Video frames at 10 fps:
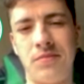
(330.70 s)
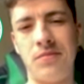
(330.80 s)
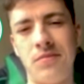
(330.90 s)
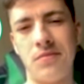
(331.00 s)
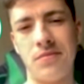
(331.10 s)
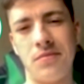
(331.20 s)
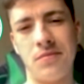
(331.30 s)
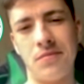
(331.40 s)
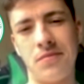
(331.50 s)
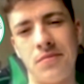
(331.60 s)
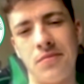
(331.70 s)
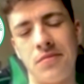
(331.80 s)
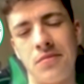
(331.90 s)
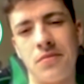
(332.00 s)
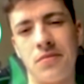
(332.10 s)

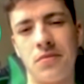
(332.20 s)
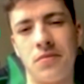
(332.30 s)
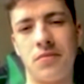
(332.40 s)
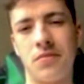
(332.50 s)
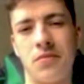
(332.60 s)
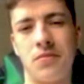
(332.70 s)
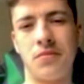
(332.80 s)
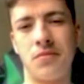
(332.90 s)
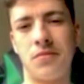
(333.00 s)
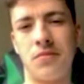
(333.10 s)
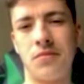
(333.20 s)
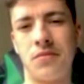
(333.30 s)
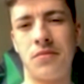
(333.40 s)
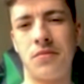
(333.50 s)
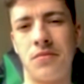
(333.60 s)

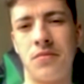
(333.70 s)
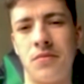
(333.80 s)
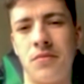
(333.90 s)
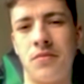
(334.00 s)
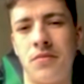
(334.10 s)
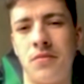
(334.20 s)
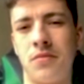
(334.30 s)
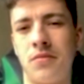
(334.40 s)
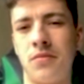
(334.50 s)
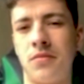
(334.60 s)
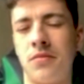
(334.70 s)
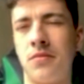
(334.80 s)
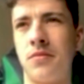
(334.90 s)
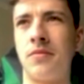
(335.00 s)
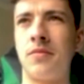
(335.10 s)
(silent)